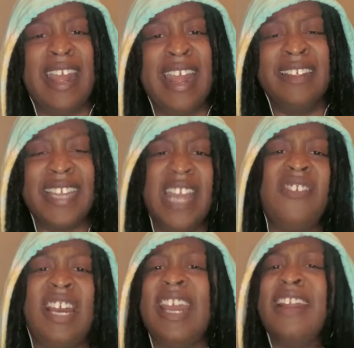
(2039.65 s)

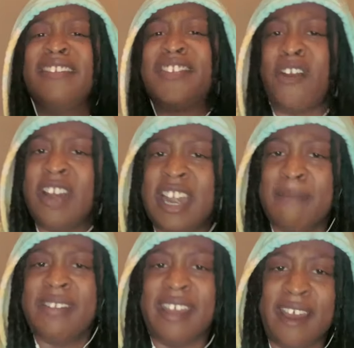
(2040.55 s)
intentionally inserting
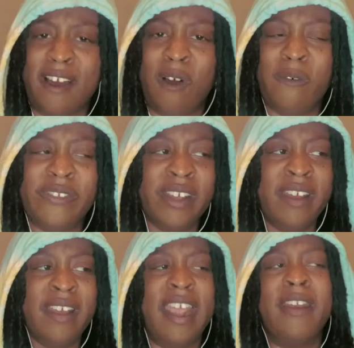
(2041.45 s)
themselves
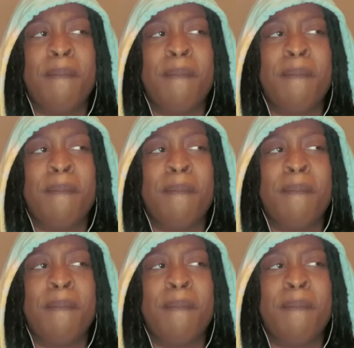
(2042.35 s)
in a